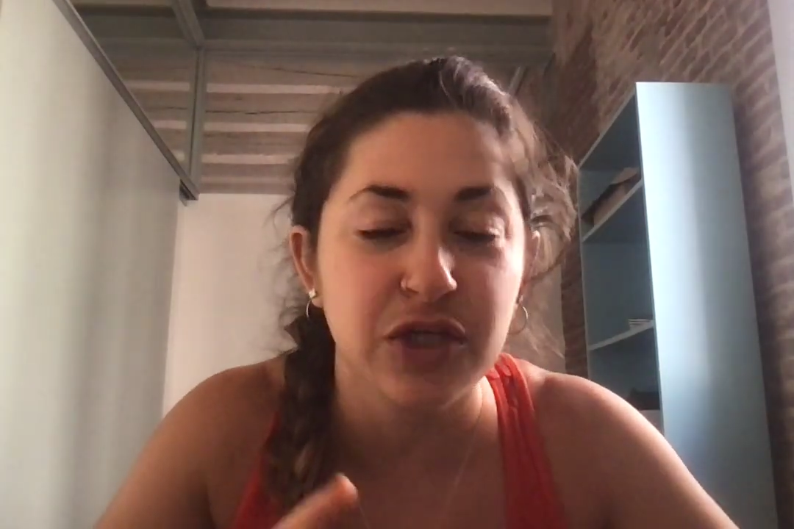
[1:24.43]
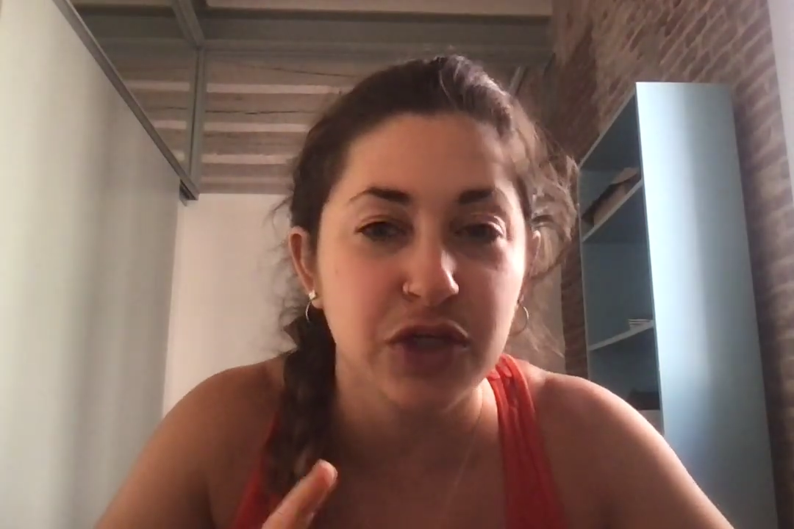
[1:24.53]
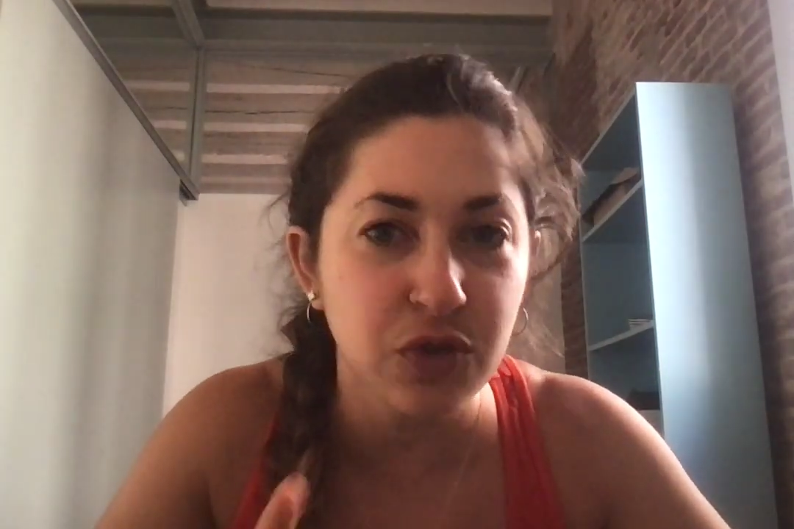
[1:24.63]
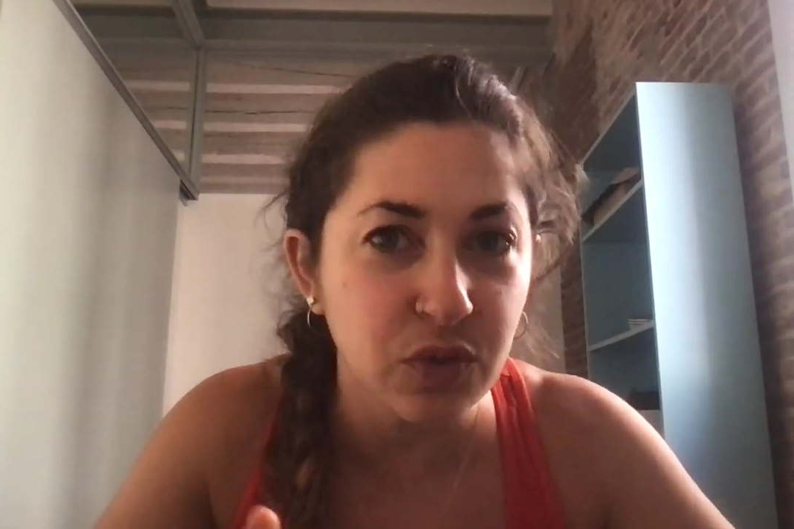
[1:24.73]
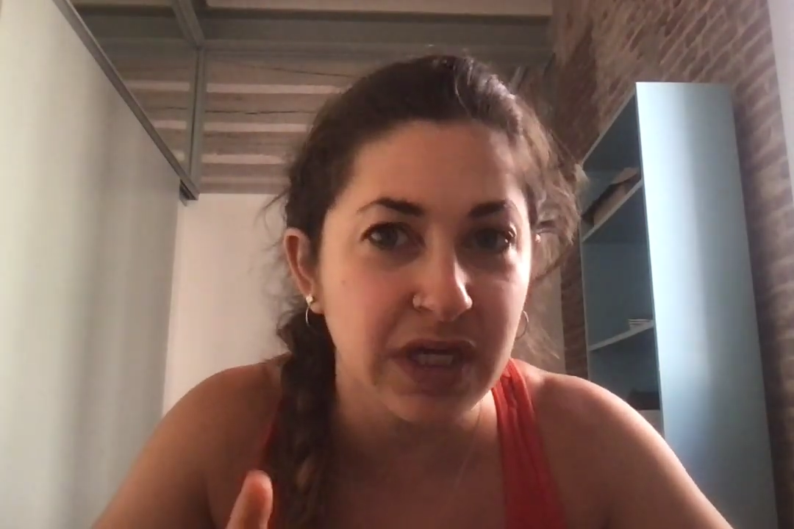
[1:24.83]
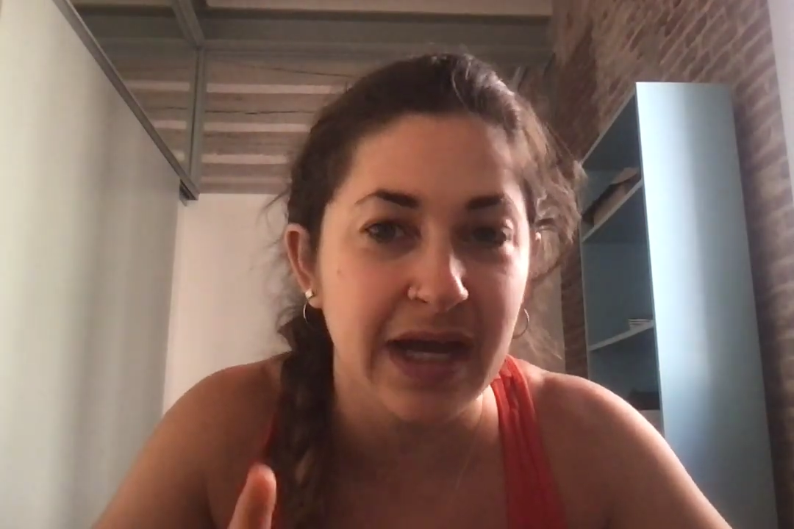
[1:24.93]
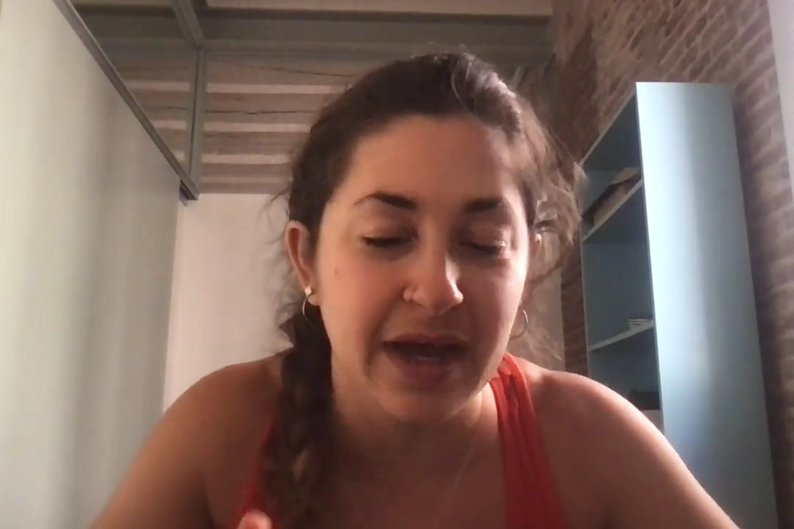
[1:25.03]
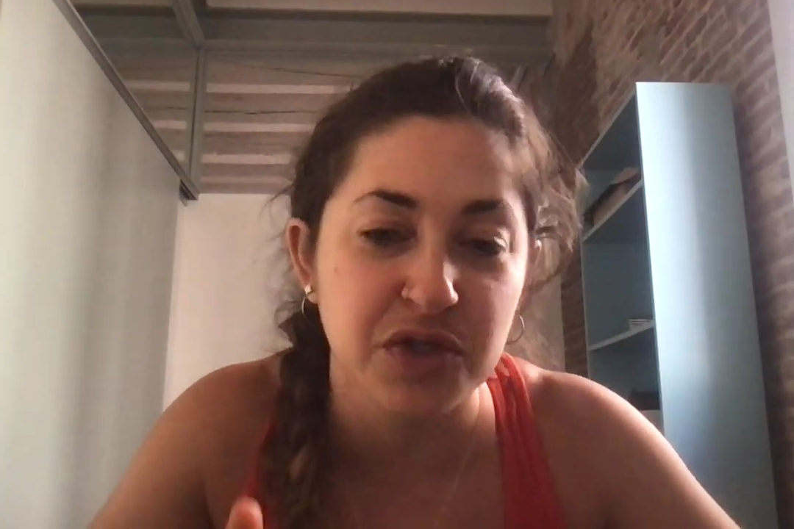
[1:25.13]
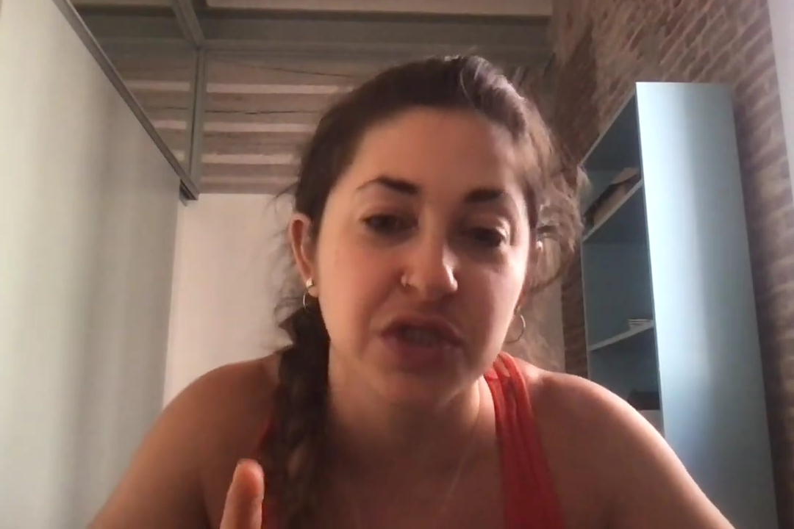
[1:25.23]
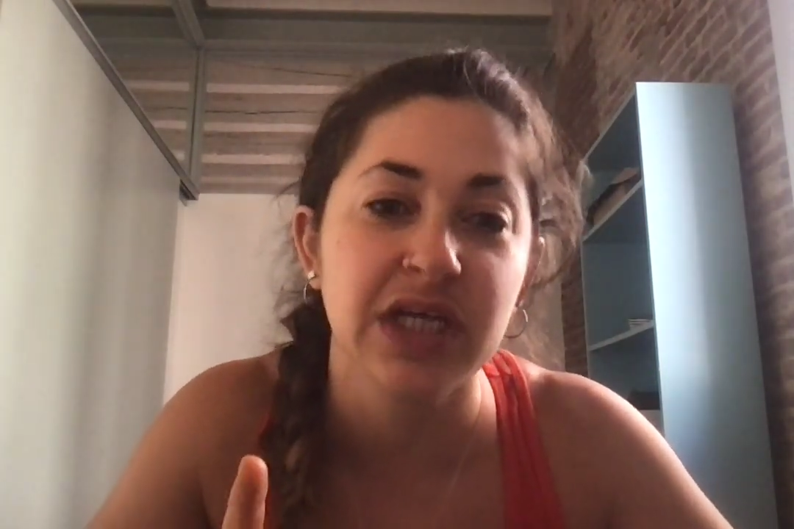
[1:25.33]
you can
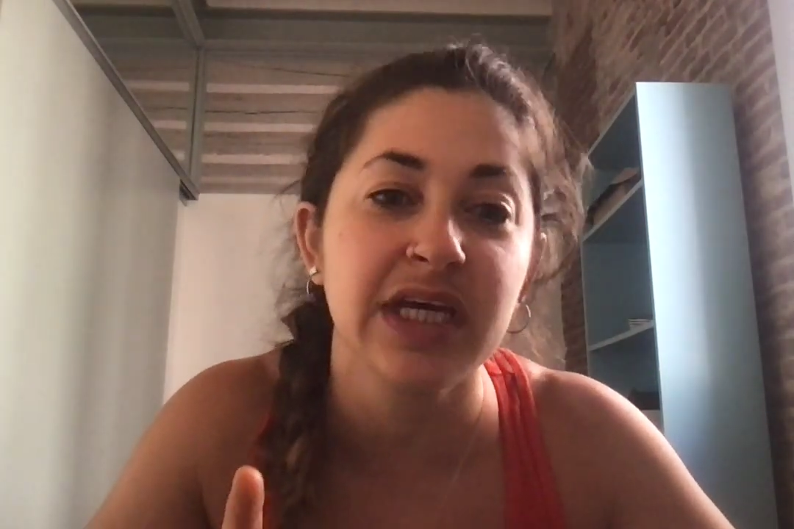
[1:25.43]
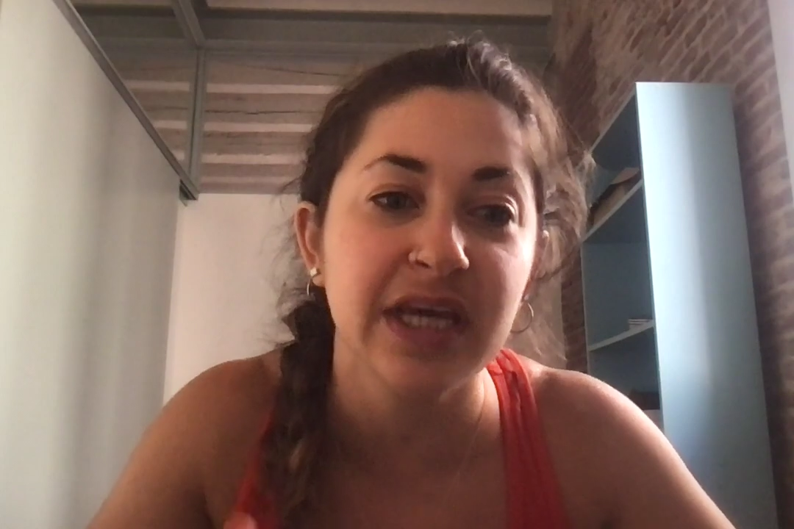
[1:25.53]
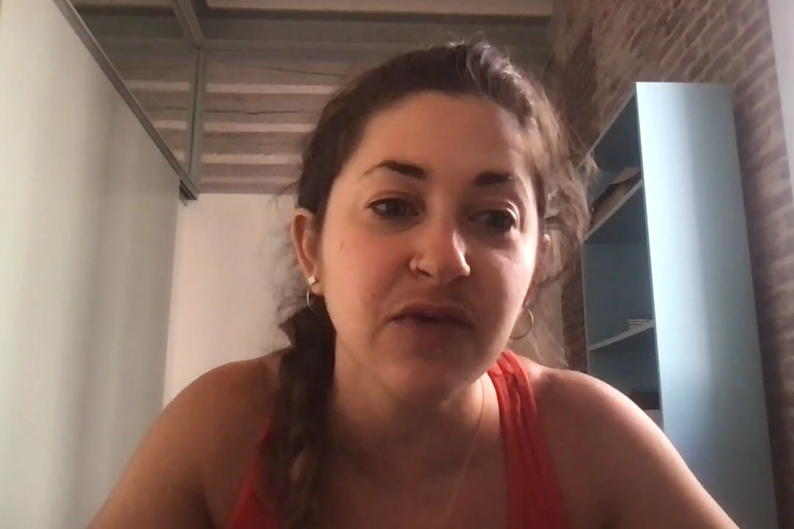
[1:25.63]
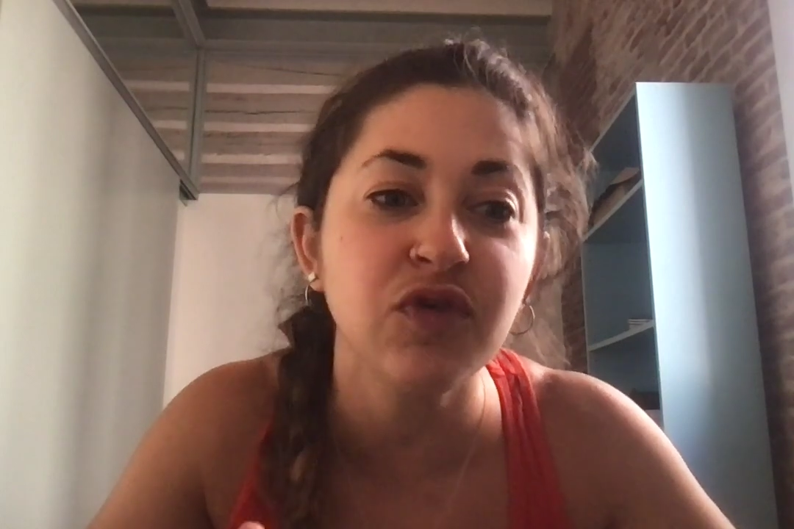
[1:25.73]
actually give